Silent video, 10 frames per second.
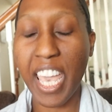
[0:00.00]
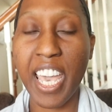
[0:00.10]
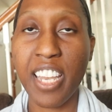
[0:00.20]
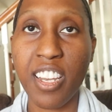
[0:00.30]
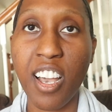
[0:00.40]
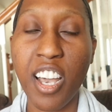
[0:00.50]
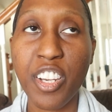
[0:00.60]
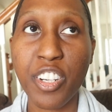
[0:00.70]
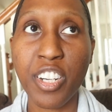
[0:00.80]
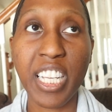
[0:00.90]
And
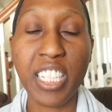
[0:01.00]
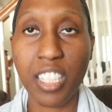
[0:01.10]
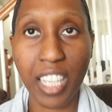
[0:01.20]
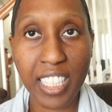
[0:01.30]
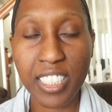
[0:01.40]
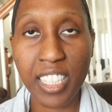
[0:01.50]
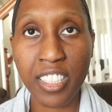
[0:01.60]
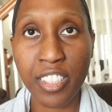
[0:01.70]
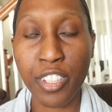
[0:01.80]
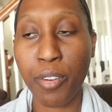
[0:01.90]
under each
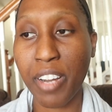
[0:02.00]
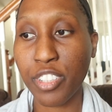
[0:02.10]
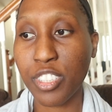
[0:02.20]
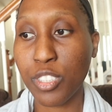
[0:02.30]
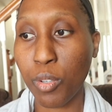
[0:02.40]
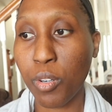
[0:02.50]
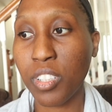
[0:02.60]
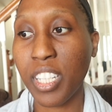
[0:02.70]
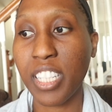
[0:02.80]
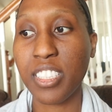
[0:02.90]
lesson, you know, every
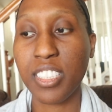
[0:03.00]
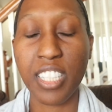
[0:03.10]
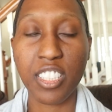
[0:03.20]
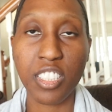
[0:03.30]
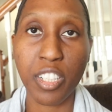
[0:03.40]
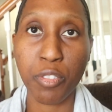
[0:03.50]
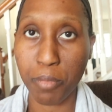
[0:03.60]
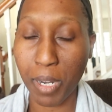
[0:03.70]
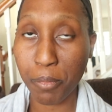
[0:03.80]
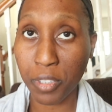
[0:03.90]
soul is essentially
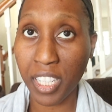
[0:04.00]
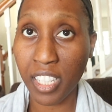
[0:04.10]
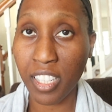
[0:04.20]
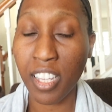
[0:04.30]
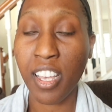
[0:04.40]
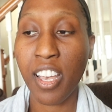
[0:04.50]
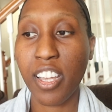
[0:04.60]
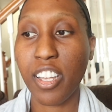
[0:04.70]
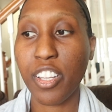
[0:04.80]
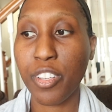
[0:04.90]
remembering
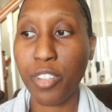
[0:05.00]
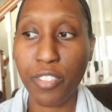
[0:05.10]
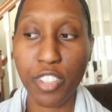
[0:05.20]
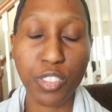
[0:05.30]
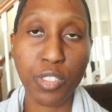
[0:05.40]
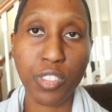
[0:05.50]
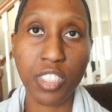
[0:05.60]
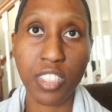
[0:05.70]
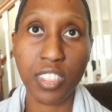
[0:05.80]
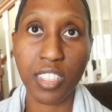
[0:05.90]
universal
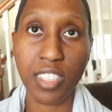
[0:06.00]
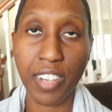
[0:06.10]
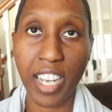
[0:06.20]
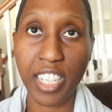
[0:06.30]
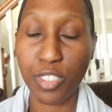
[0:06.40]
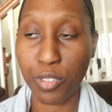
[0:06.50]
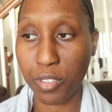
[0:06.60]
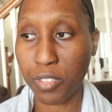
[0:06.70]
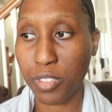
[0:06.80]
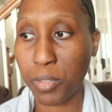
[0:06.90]
divine
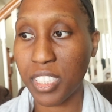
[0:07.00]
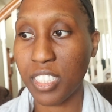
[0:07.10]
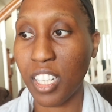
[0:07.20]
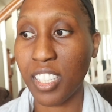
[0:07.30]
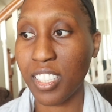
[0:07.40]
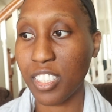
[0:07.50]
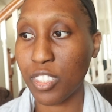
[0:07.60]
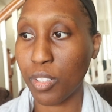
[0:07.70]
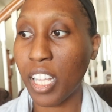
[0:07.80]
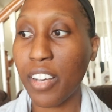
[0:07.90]
truths, which is
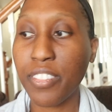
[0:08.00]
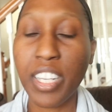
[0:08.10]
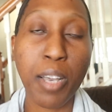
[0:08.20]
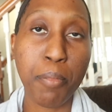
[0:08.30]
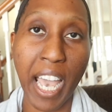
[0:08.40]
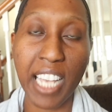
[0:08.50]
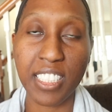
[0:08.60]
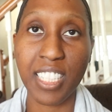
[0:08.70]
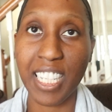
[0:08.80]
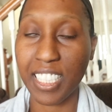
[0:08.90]
unconditional love,
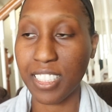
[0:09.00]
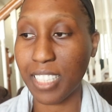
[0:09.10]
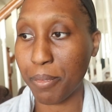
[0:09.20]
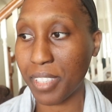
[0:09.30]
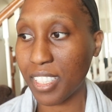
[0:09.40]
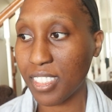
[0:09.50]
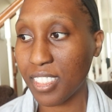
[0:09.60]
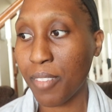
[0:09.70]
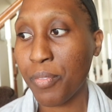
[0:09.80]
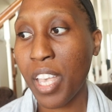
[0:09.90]
compassion, and
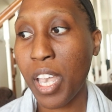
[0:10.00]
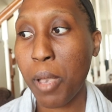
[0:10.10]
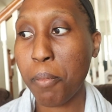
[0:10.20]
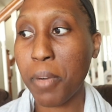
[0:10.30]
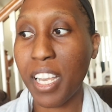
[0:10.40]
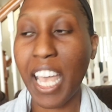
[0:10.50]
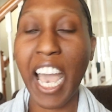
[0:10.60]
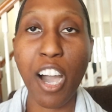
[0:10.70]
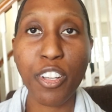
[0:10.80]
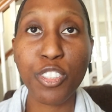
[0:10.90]
acceptance. But
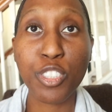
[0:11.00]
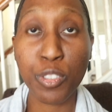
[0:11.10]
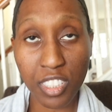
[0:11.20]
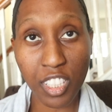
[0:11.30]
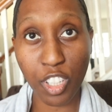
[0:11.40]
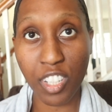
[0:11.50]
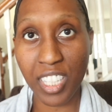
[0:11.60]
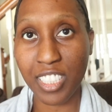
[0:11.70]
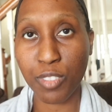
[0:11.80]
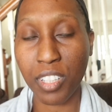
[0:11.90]
how you choose to
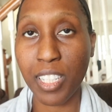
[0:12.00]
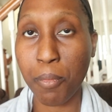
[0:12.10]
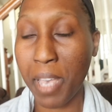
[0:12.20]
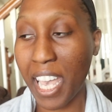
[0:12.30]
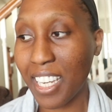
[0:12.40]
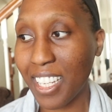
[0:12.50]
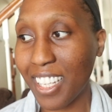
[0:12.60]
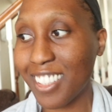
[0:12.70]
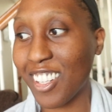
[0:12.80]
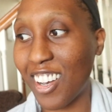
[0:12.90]
learn it is really
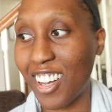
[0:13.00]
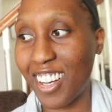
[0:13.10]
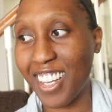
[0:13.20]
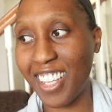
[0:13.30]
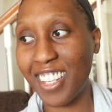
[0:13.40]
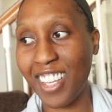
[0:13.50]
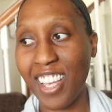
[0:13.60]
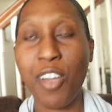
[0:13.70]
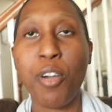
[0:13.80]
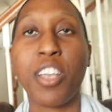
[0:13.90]
dependent on
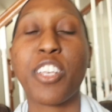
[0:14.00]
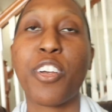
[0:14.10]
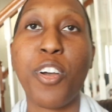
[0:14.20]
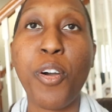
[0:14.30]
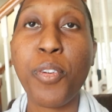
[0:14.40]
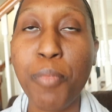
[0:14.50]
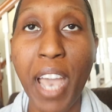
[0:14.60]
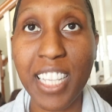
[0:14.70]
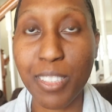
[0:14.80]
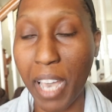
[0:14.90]
your own
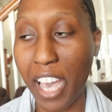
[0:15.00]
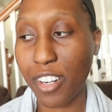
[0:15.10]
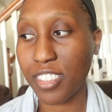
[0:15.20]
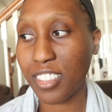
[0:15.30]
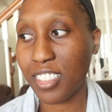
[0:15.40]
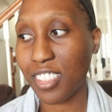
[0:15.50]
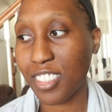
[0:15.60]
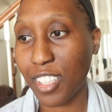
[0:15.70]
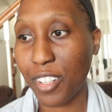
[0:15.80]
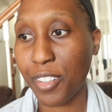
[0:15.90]
past patterns.
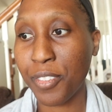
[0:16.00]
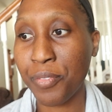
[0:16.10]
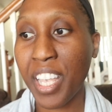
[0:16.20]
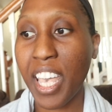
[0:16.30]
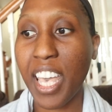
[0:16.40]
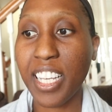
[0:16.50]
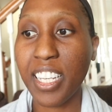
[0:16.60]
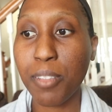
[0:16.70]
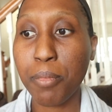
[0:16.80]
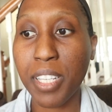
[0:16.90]
So it
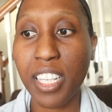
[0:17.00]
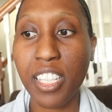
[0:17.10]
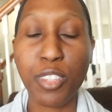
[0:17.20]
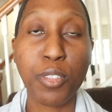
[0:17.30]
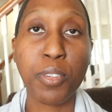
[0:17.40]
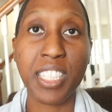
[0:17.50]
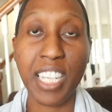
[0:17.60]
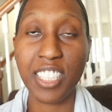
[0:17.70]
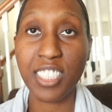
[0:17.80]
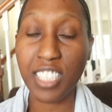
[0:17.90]
could be through
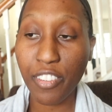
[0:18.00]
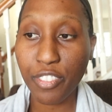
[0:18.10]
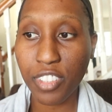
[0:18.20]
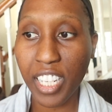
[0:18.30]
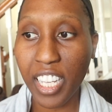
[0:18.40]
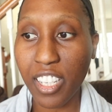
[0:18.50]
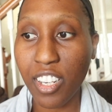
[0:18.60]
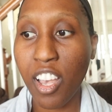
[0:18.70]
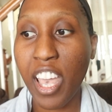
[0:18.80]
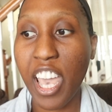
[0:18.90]
intense
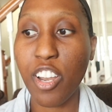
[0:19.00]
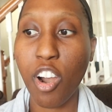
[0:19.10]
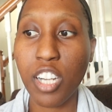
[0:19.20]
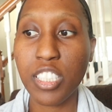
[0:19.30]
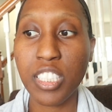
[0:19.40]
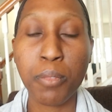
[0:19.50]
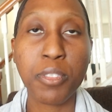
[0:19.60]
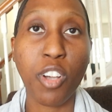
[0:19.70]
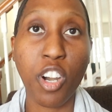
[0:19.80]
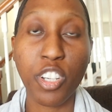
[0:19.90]
suffering and
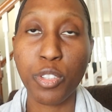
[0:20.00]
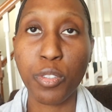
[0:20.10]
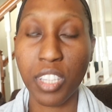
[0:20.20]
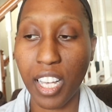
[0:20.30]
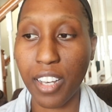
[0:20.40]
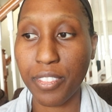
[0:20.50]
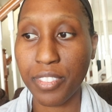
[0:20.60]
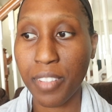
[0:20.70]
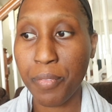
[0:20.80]
hardships or through love.